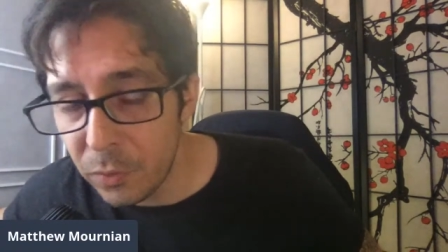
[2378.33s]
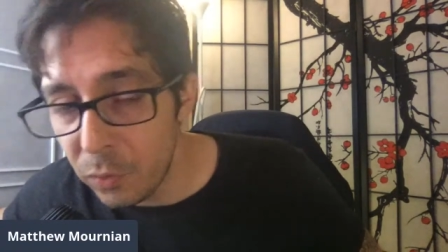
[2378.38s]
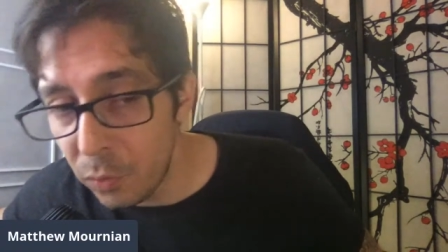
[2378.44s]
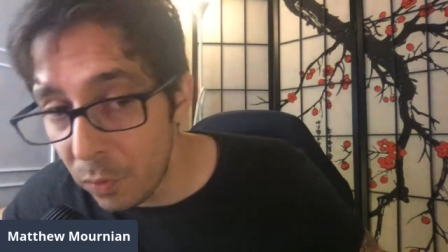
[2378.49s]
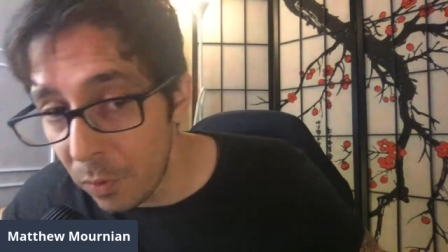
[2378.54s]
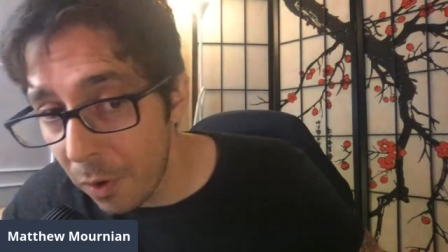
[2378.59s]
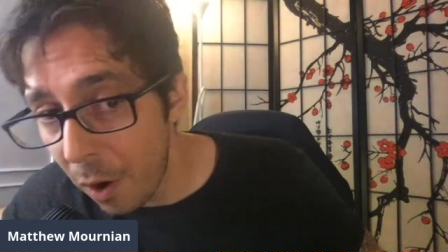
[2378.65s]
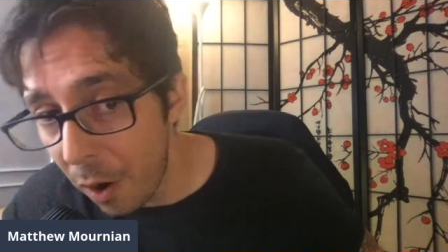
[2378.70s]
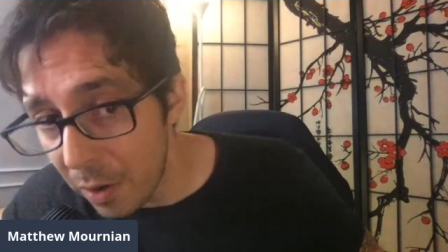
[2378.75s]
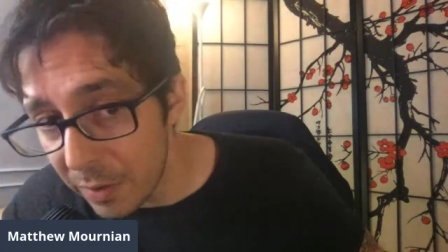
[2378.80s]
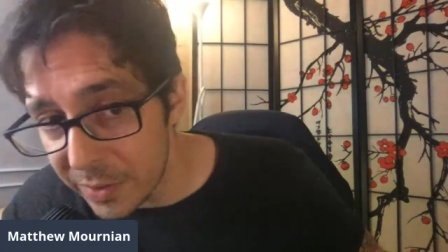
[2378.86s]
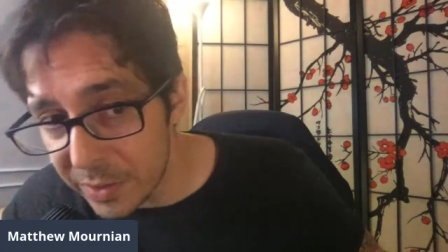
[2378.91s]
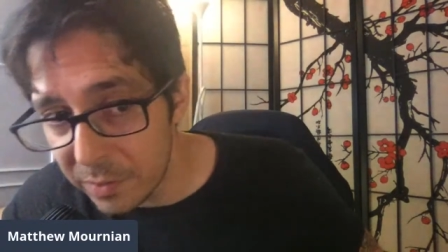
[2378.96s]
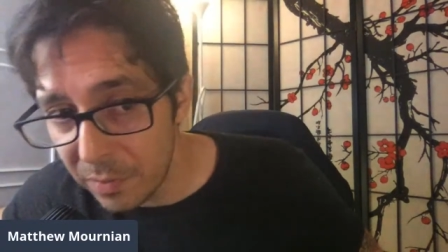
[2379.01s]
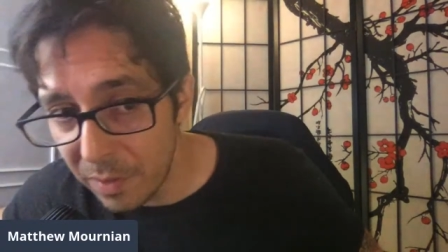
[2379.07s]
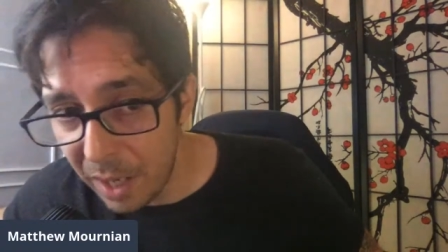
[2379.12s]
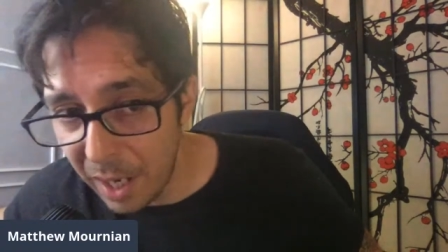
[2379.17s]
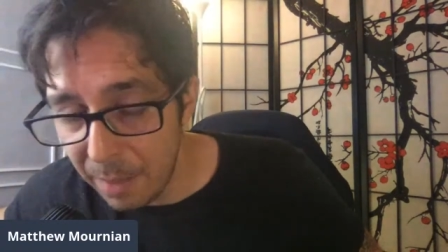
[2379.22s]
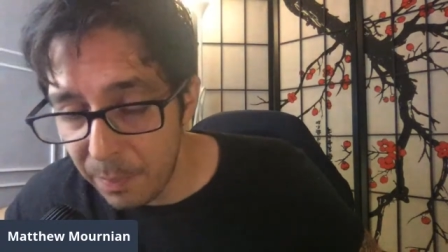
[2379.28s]
who were
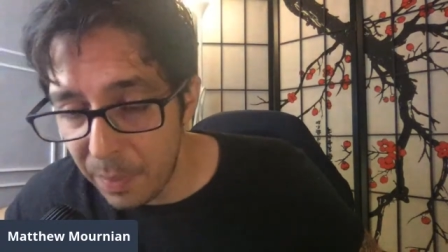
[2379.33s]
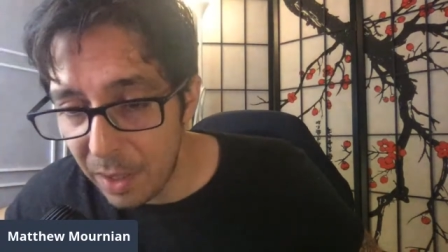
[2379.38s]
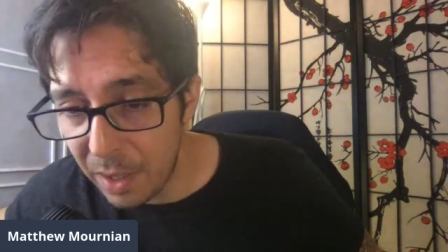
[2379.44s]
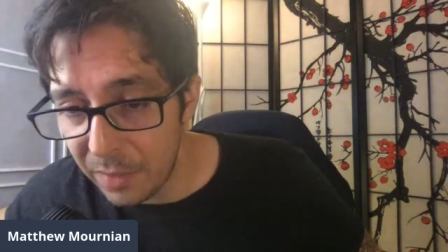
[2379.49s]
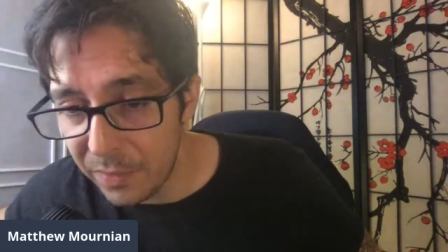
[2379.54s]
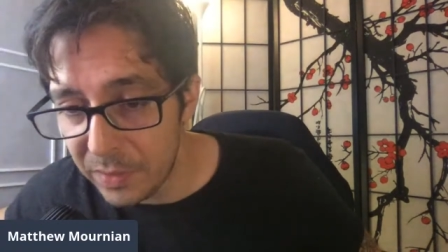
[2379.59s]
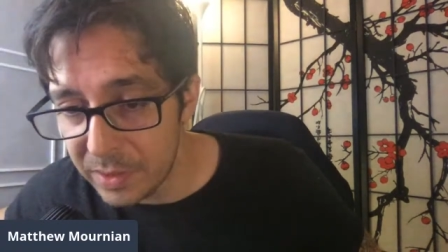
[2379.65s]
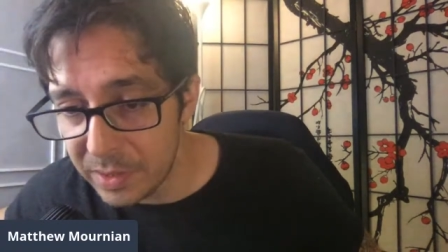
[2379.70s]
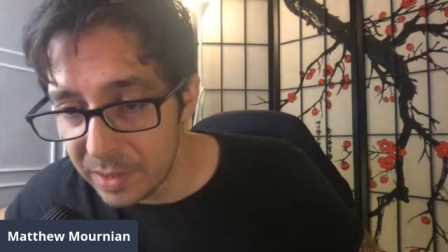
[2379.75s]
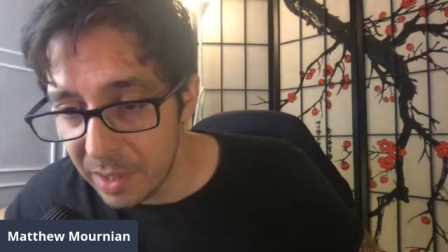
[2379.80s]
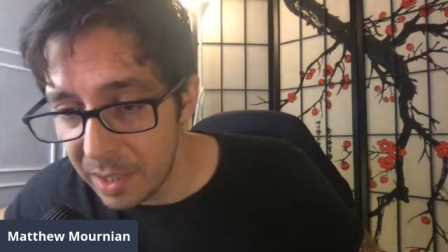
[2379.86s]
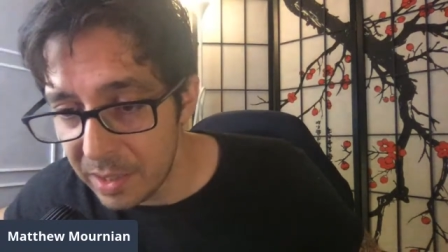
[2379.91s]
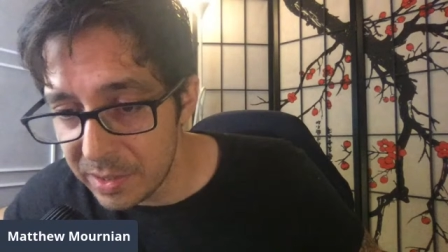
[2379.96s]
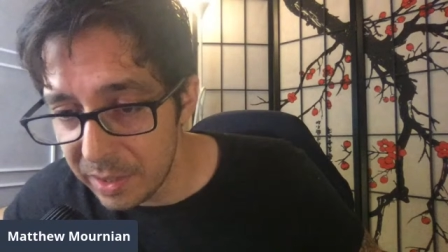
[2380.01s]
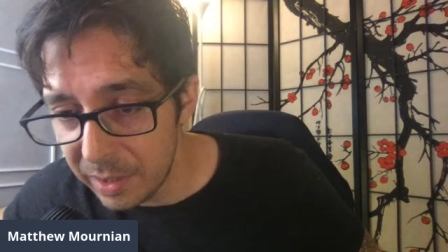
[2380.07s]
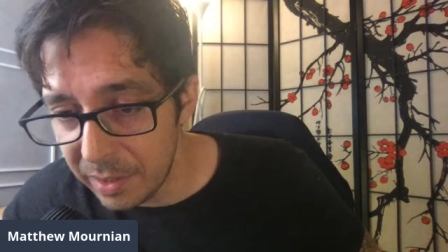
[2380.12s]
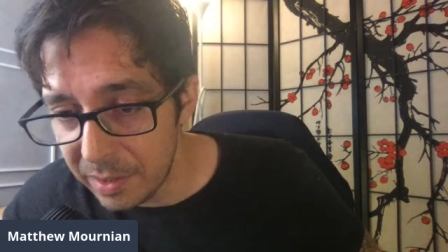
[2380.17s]
also hypothesizing.